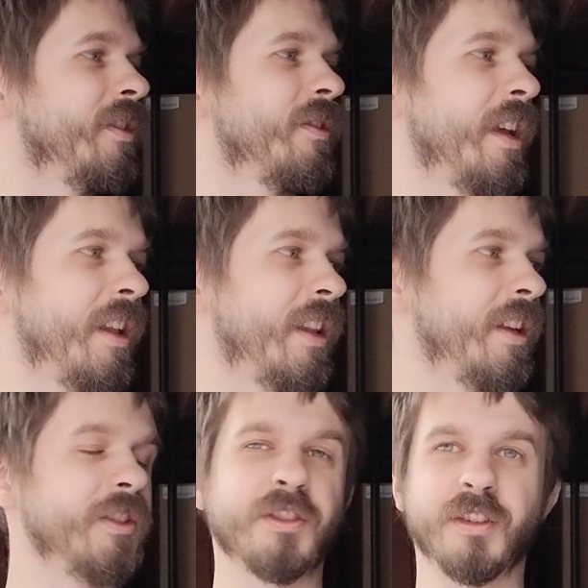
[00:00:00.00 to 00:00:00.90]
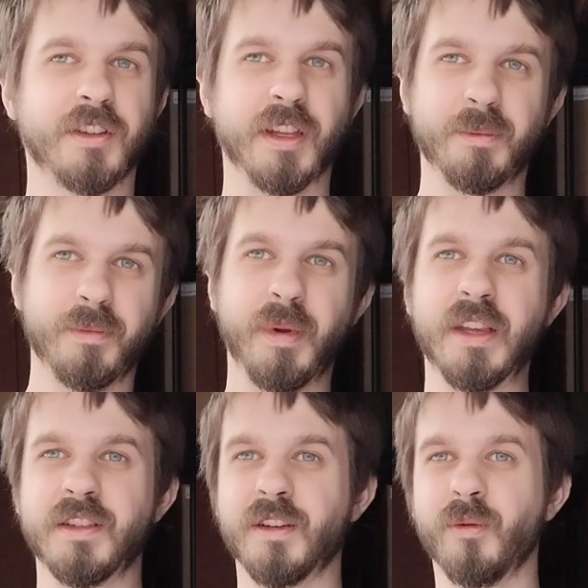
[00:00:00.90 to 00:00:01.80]
So yeah, they just look like
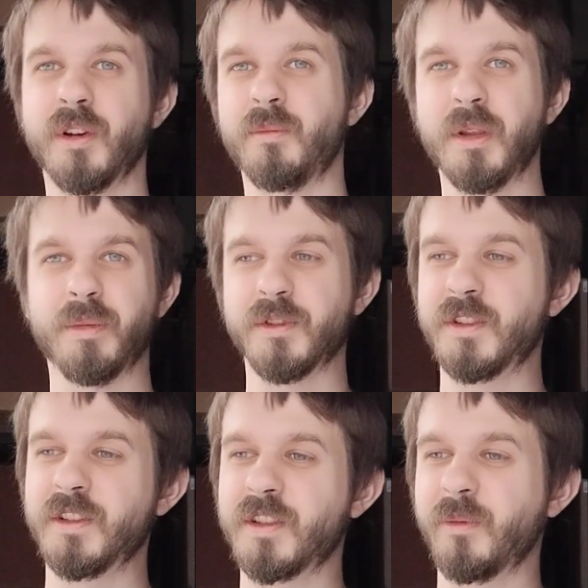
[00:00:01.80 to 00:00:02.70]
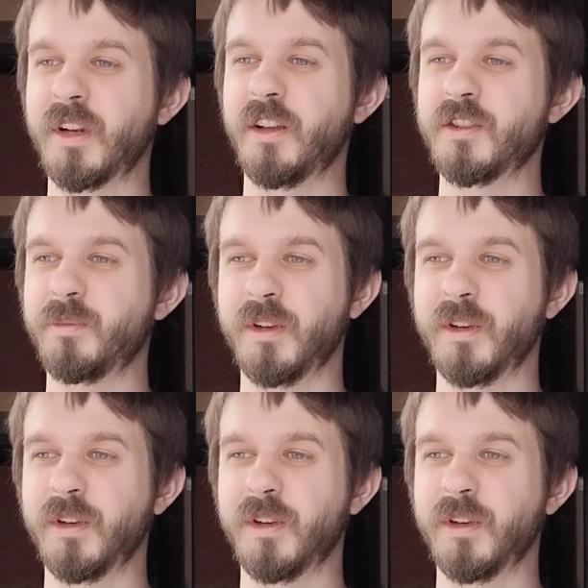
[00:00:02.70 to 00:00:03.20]
basic wooden meeples to someone else,